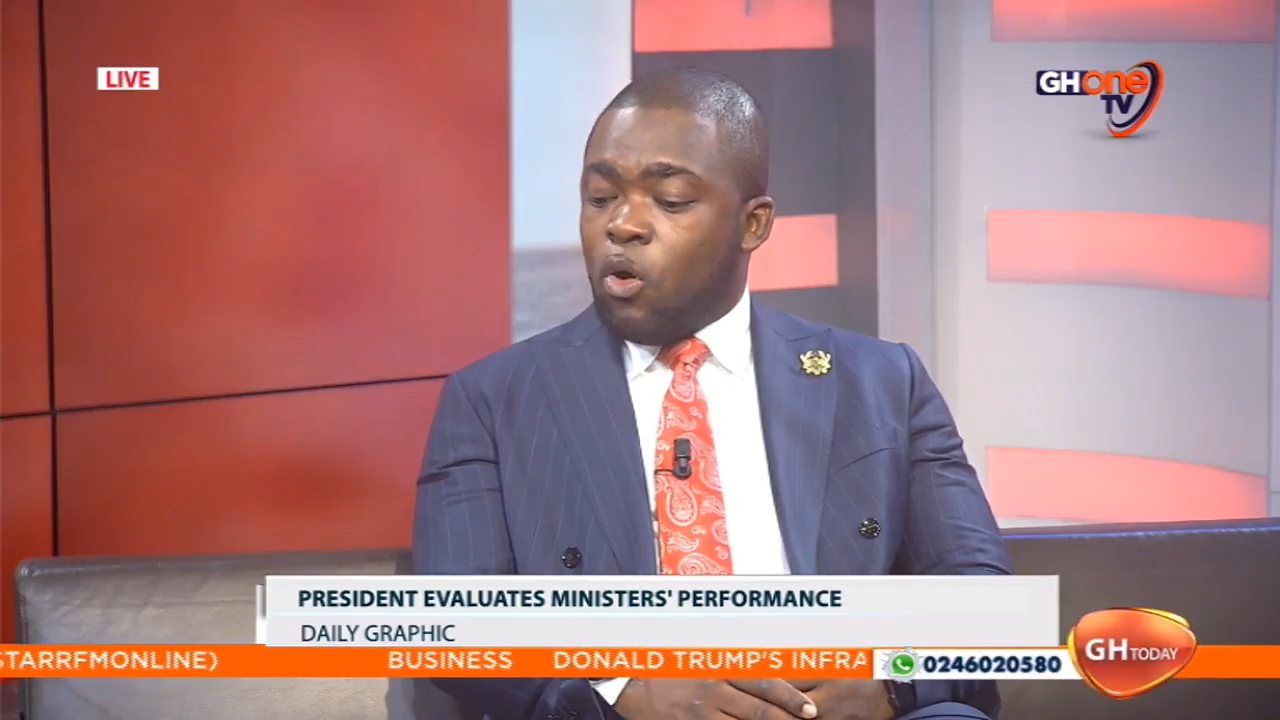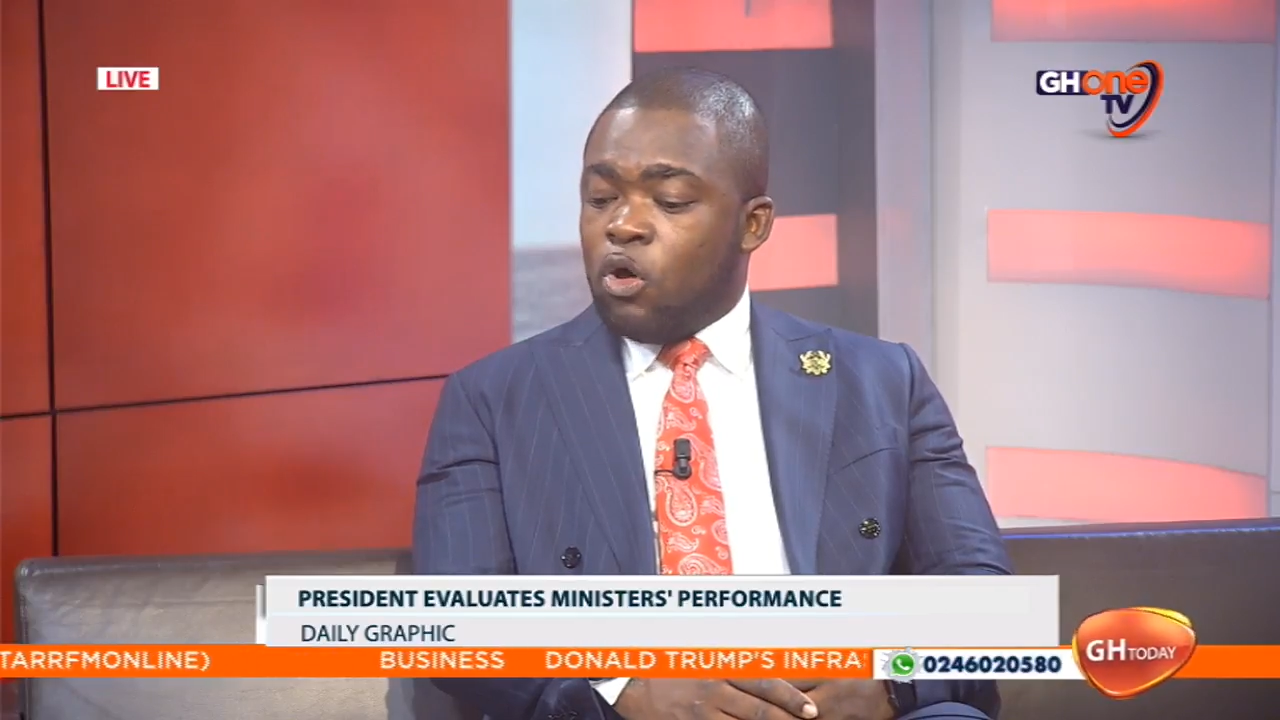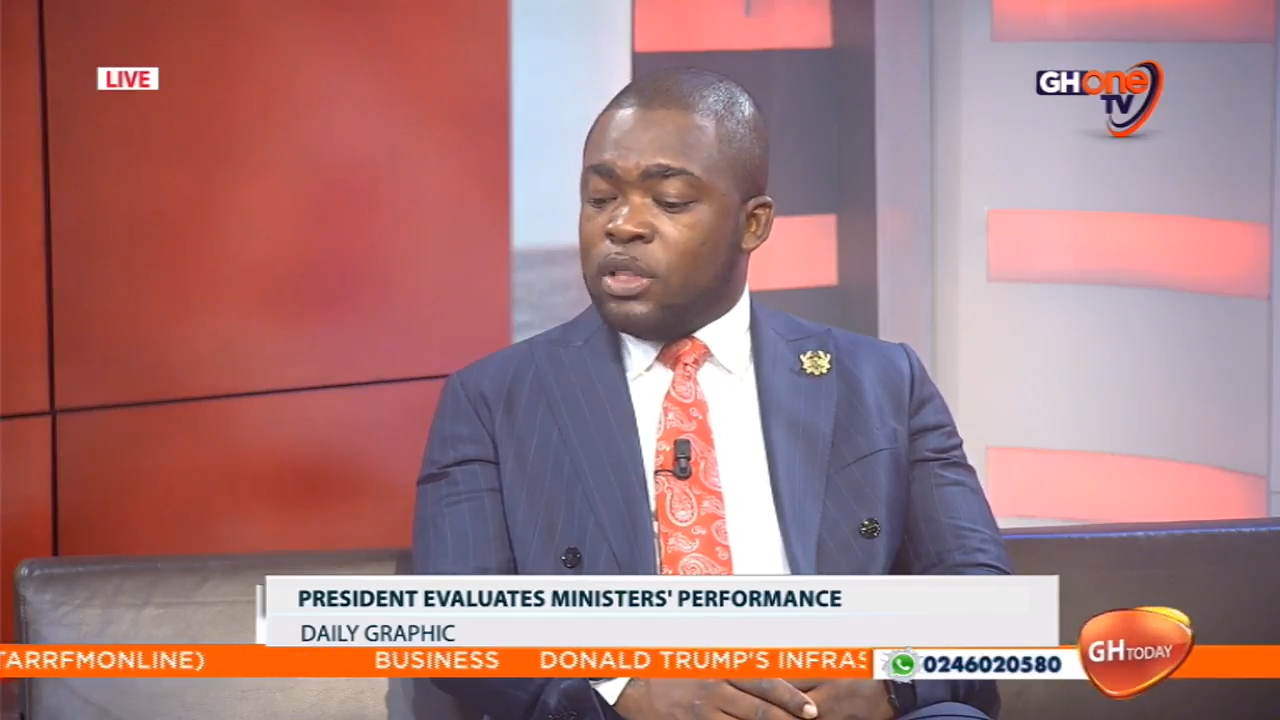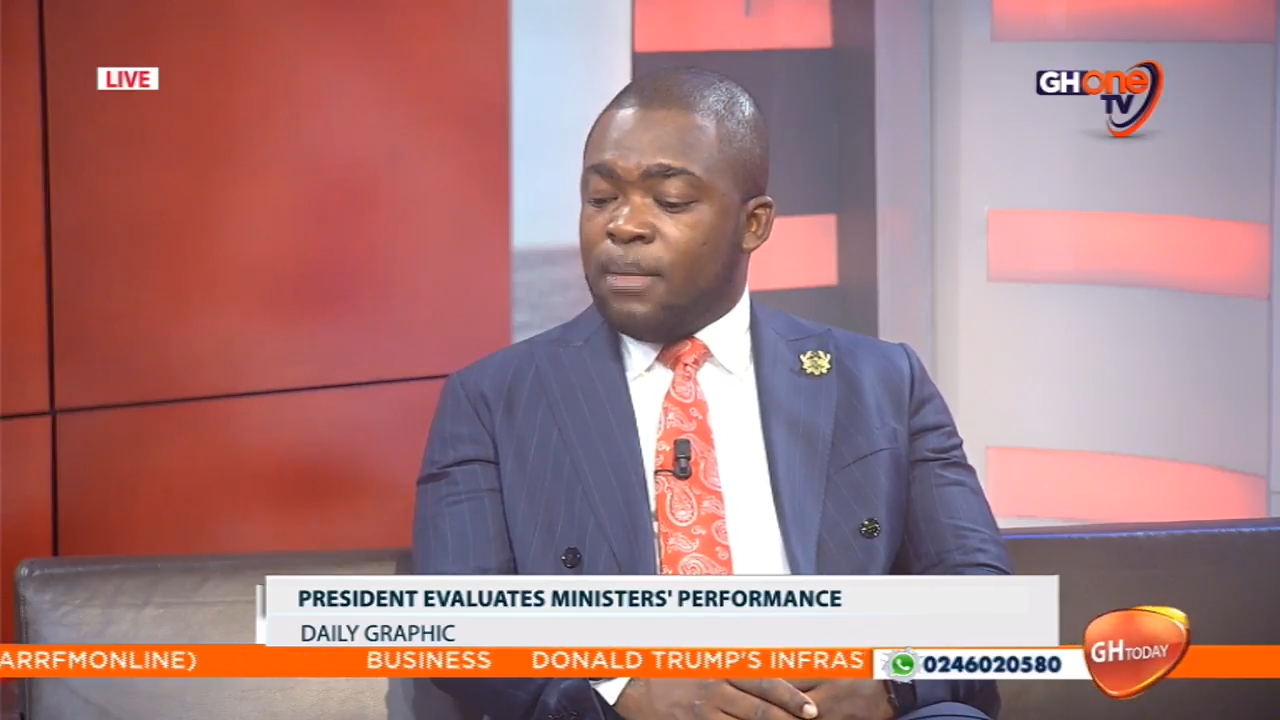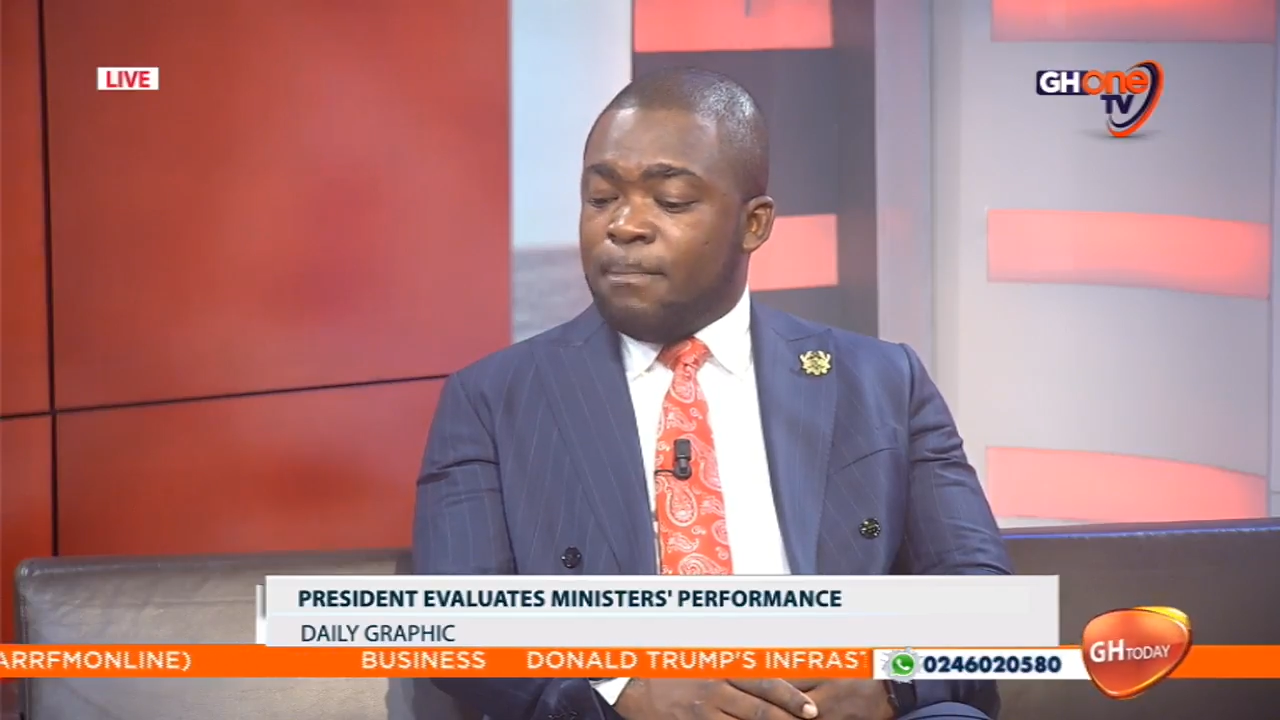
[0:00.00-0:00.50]

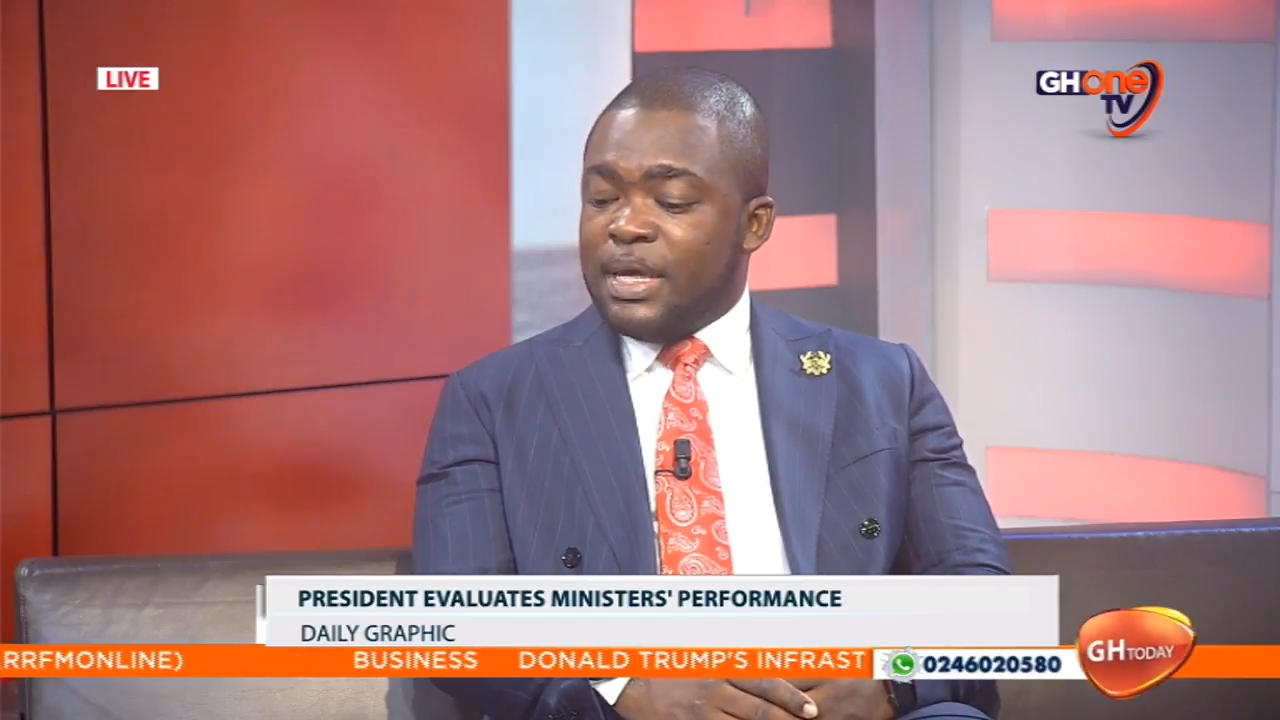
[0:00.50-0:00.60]
on the